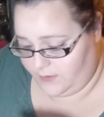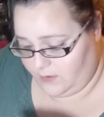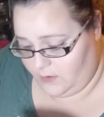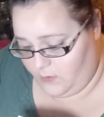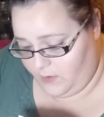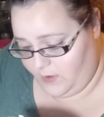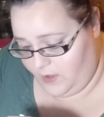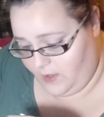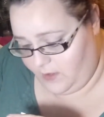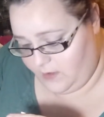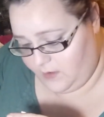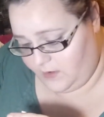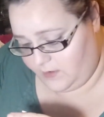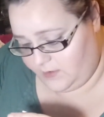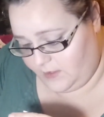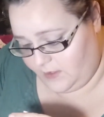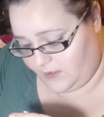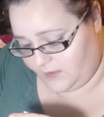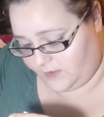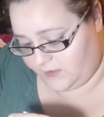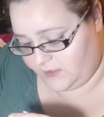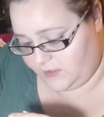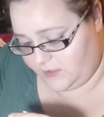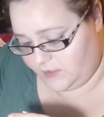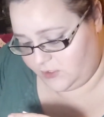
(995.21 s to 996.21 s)
Oh, hey, it
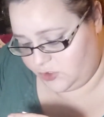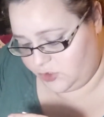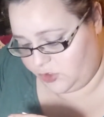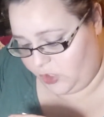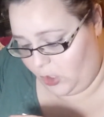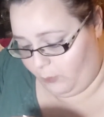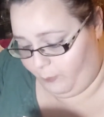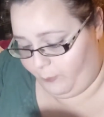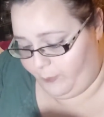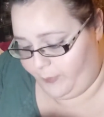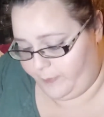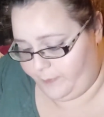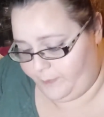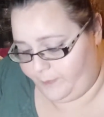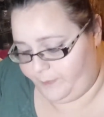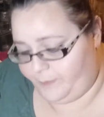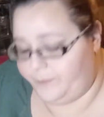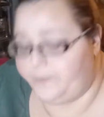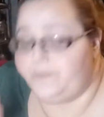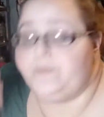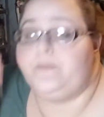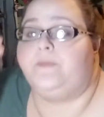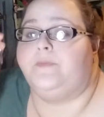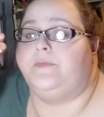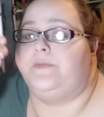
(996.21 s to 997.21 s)
does. Taupe.
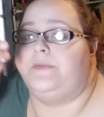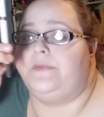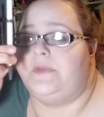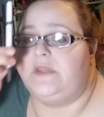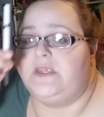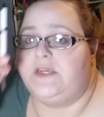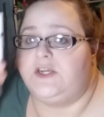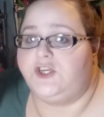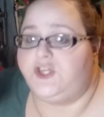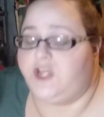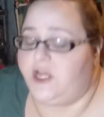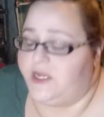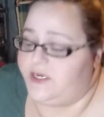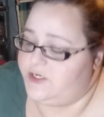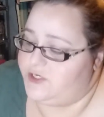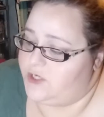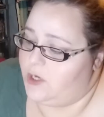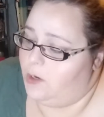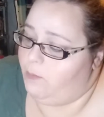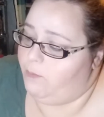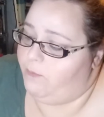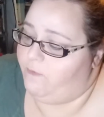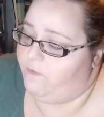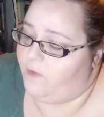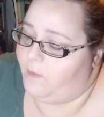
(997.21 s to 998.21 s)
Shade
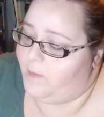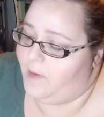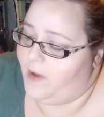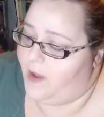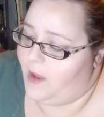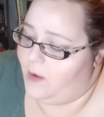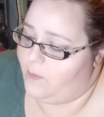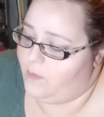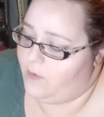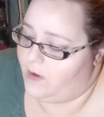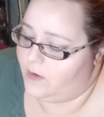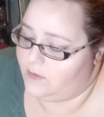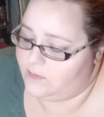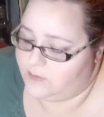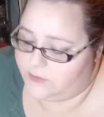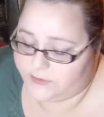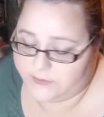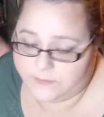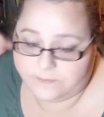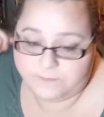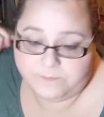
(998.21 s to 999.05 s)
Taupe for my eyebrows.